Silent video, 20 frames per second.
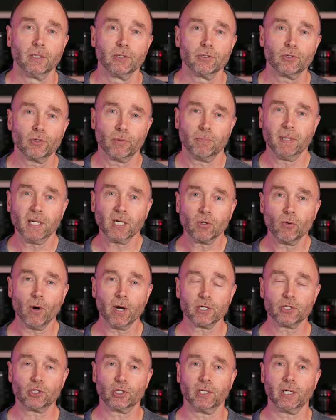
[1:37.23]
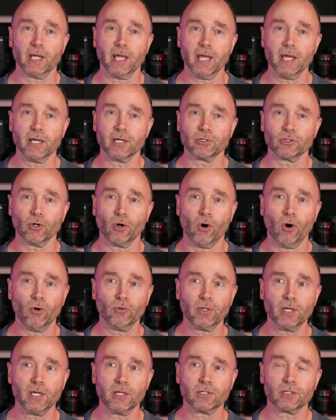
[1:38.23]
So the big question is, all
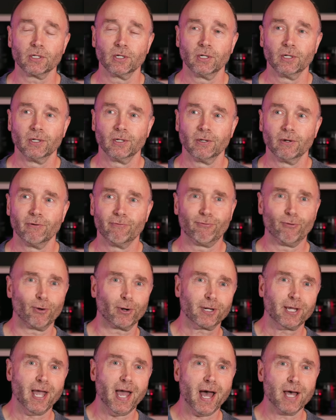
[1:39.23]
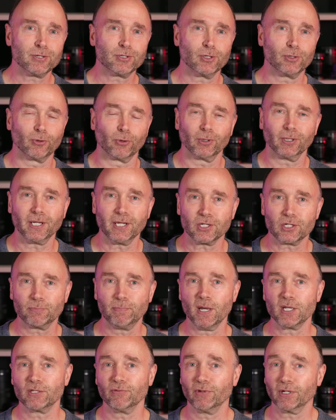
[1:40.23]
these forecasted or leaked
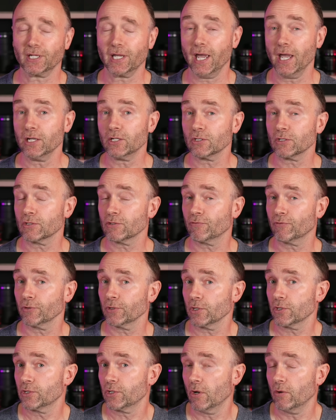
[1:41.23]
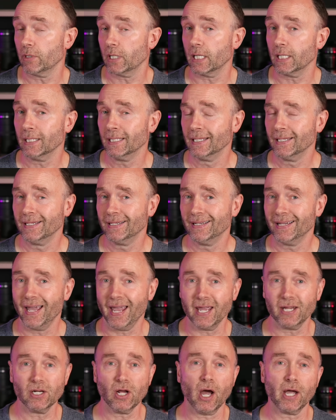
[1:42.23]
specifications for the Sony
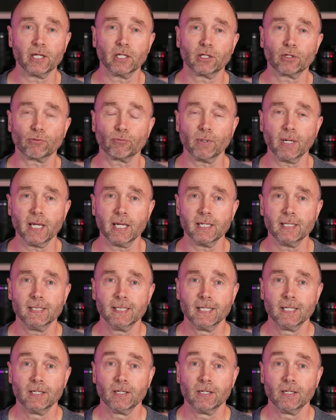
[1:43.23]
A9 III,